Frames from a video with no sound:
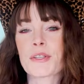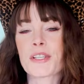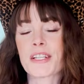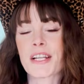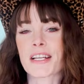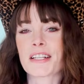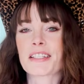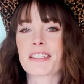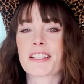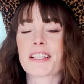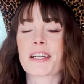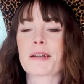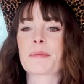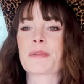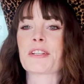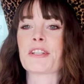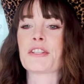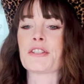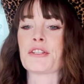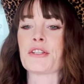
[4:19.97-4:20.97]
next thing I'm
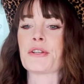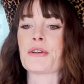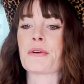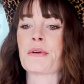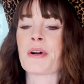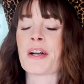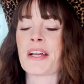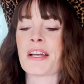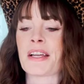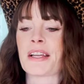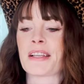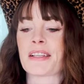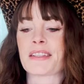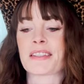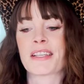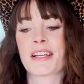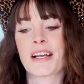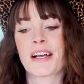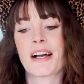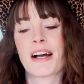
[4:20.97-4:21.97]
gonna do
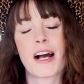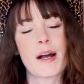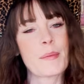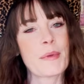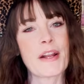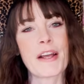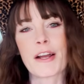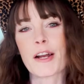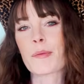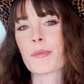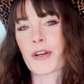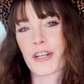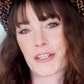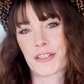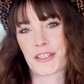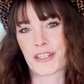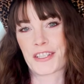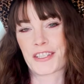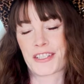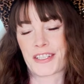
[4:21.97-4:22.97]
is I'm gonna
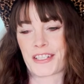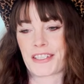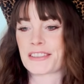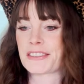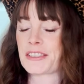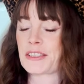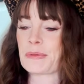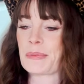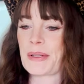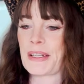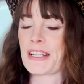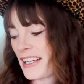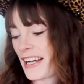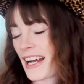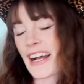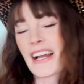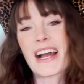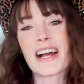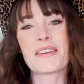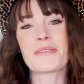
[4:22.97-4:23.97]
airbrush this thing a little bit.
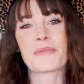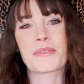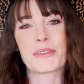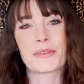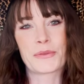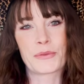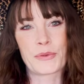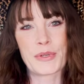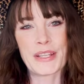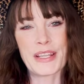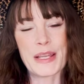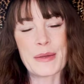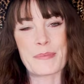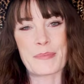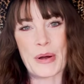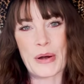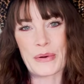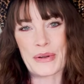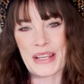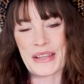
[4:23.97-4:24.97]
I have really
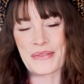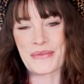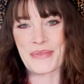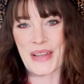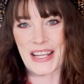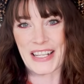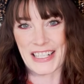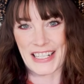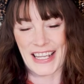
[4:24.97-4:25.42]
bony, veiny